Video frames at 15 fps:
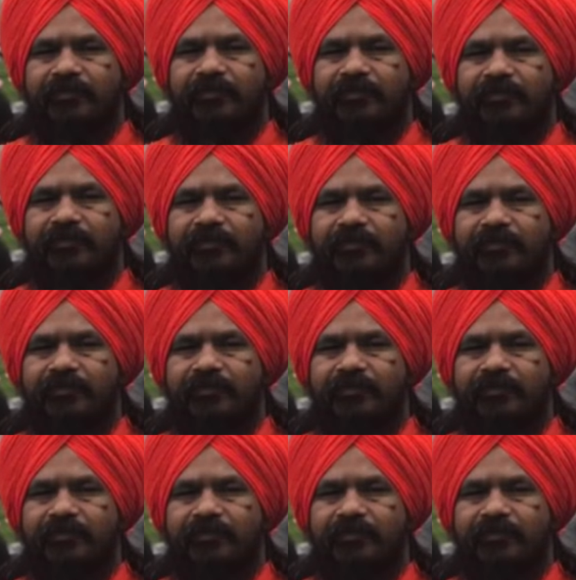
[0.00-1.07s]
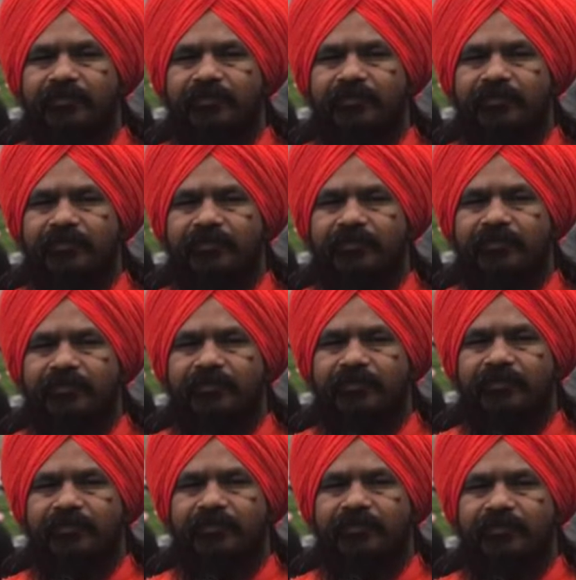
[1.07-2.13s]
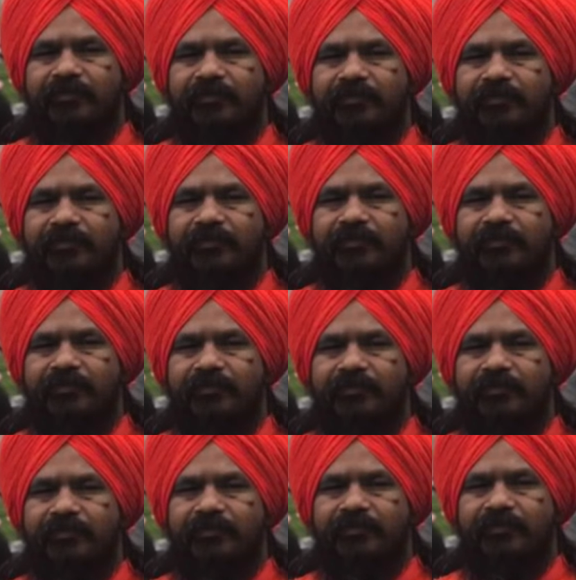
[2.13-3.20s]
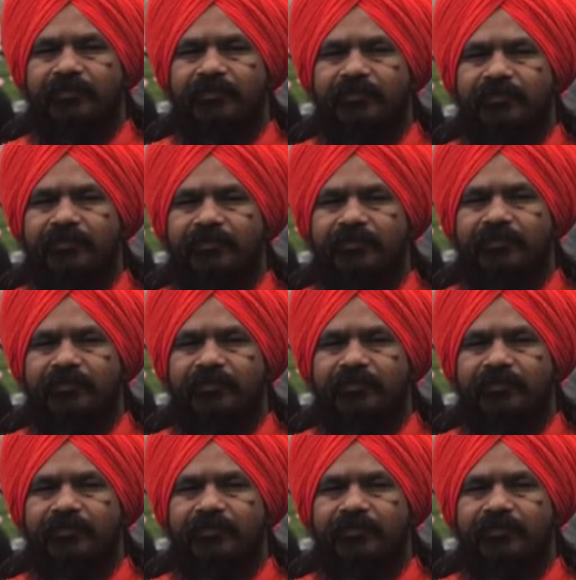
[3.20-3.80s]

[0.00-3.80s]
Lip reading: The person shown says nothing.